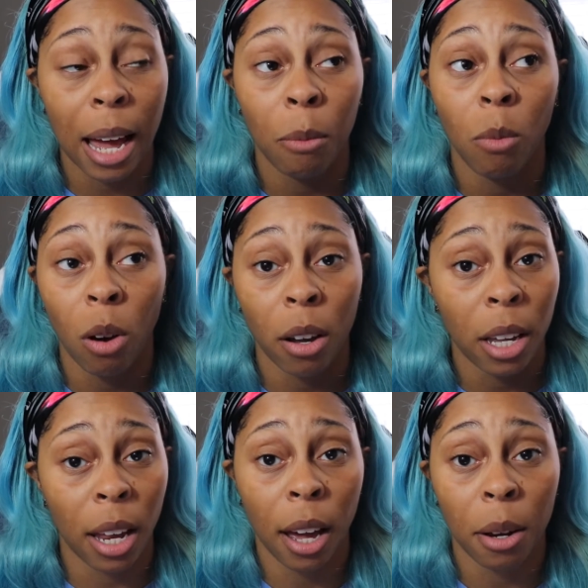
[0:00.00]
I'm
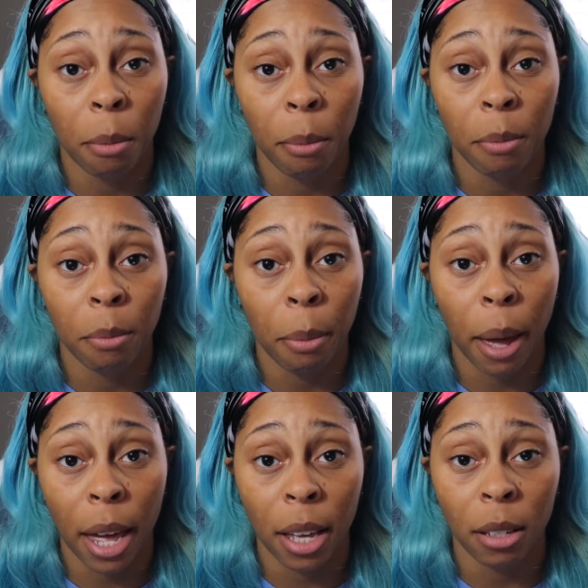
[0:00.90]
walking out and
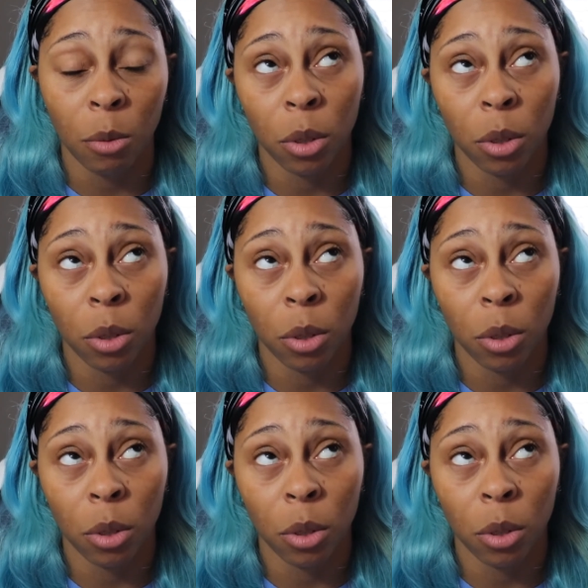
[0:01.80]
paying.